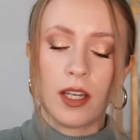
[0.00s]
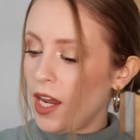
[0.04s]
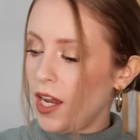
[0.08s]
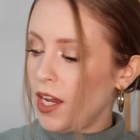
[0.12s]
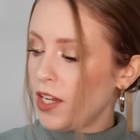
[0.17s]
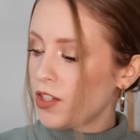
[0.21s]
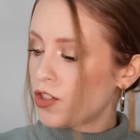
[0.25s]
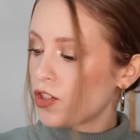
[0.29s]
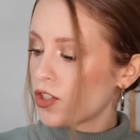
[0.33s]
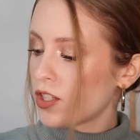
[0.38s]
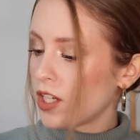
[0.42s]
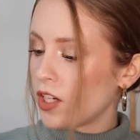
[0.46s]

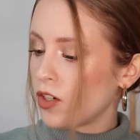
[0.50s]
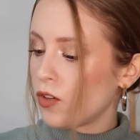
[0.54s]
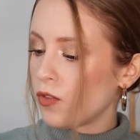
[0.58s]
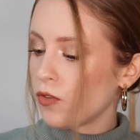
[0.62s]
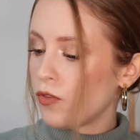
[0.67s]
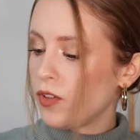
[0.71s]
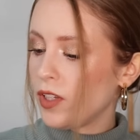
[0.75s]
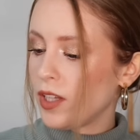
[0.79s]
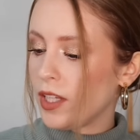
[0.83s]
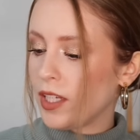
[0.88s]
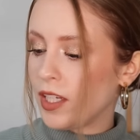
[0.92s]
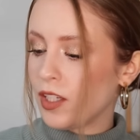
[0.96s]
It's just I don't
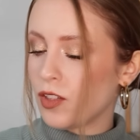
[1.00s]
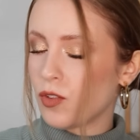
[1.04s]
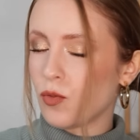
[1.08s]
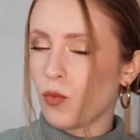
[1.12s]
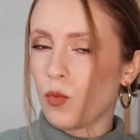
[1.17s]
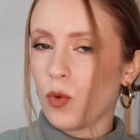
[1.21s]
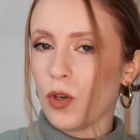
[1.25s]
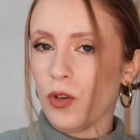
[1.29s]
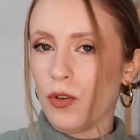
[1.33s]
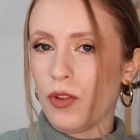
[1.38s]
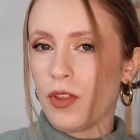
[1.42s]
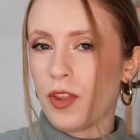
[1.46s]
feel like it's
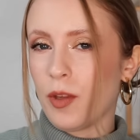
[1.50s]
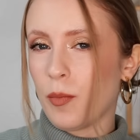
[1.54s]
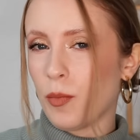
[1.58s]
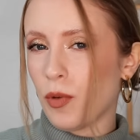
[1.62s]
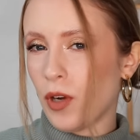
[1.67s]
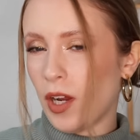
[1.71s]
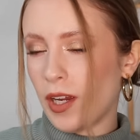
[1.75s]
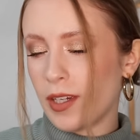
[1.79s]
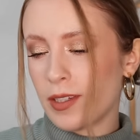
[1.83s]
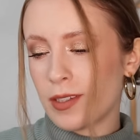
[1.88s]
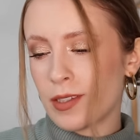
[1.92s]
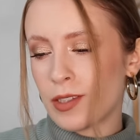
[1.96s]
worth the
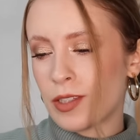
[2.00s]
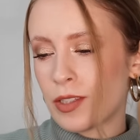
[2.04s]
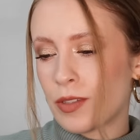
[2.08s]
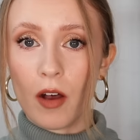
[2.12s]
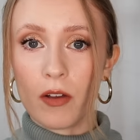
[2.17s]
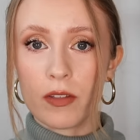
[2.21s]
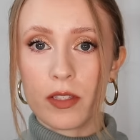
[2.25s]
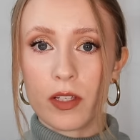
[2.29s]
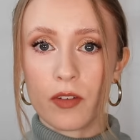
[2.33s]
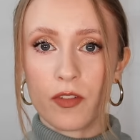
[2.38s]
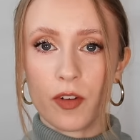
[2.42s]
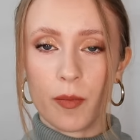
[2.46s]
price.
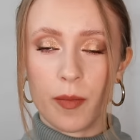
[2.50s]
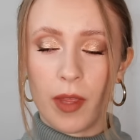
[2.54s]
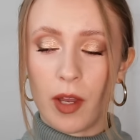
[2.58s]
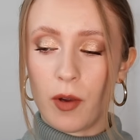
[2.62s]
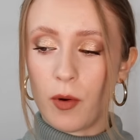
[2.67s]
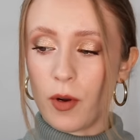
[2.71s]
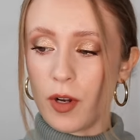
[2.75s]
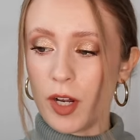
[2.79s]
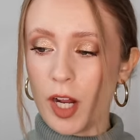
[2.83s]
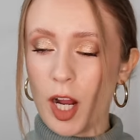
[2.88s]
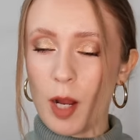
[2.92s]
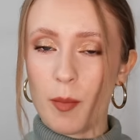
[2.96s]
Also from that
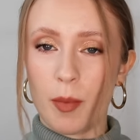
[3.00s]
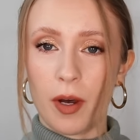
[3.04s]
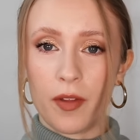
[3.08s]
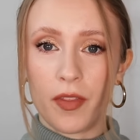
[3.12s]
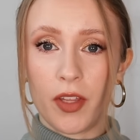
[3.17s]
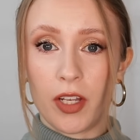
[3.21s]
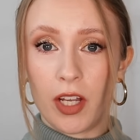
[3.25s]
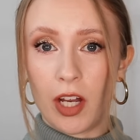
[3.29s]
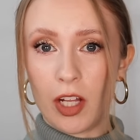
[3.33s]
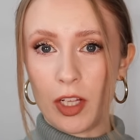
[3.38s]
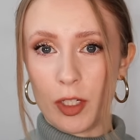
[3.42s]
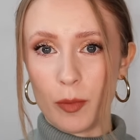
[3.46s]
order, I bought
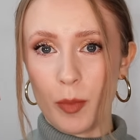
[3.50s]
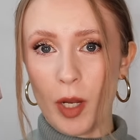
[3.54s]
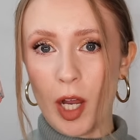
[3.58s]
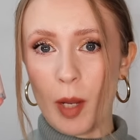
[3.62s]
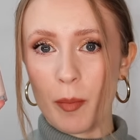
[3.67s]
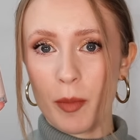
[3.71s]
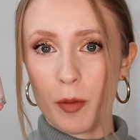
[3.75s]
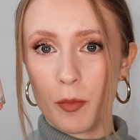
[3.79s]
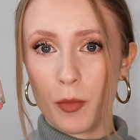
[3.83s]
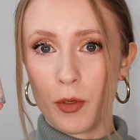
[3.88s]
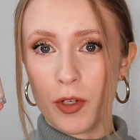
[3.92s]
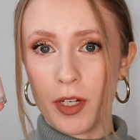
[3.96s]
the
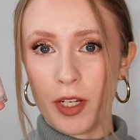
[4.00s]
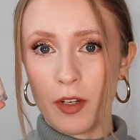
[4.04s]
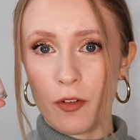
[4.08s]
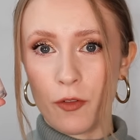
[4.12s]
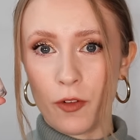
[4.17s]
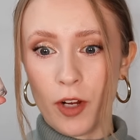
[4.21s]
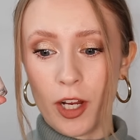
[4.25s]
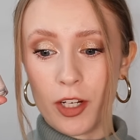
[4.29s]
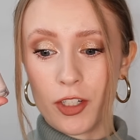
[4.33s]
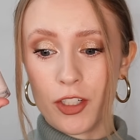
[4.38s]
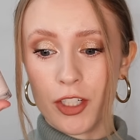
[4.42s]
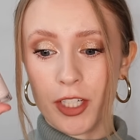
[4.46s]
ColourPop Pretty
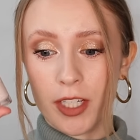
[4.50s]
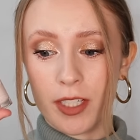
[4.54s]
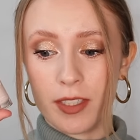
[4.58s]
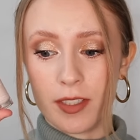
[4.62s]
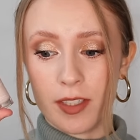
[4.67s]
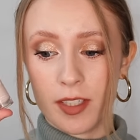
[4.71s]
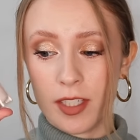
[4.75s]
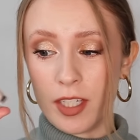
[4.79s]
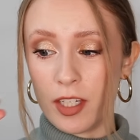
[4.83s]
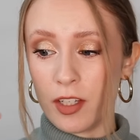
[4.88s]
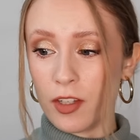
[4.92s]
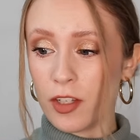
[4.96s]
Fresh
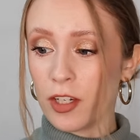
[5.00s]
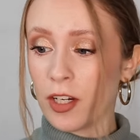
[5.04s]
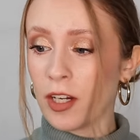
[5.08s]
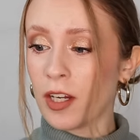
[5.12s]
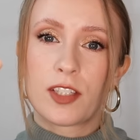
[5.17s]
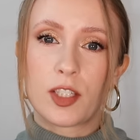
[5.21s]
Concealer.